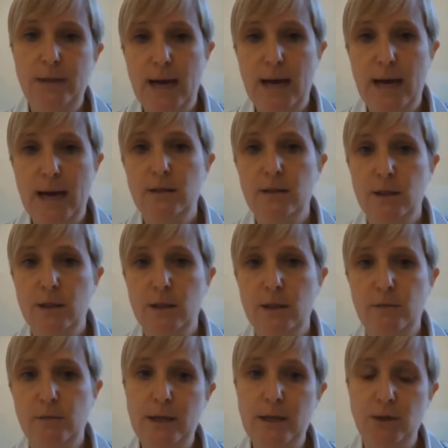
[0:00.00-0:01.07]
Again, it's nice
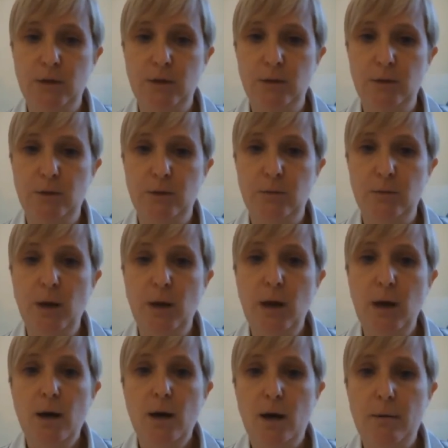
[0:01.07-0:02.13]
for the patient
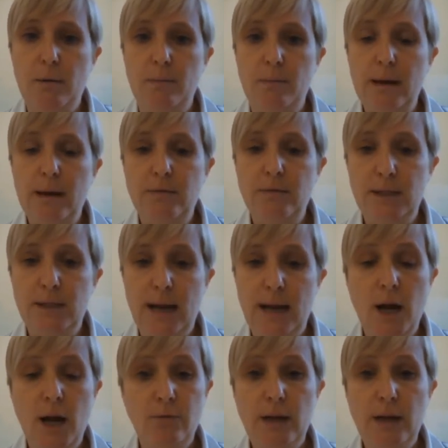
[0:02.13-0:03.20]
to be able to stay at
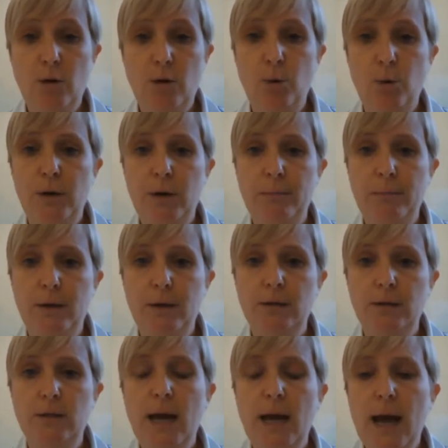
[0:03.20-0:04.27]
home for their
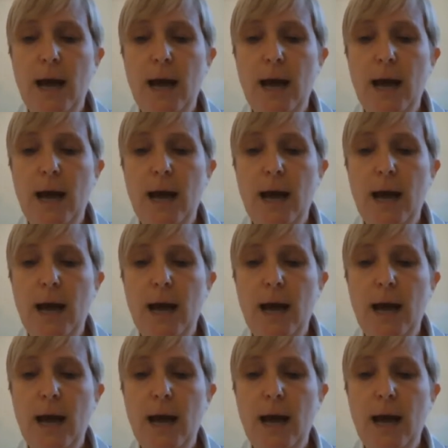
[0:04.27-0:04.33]
appointment,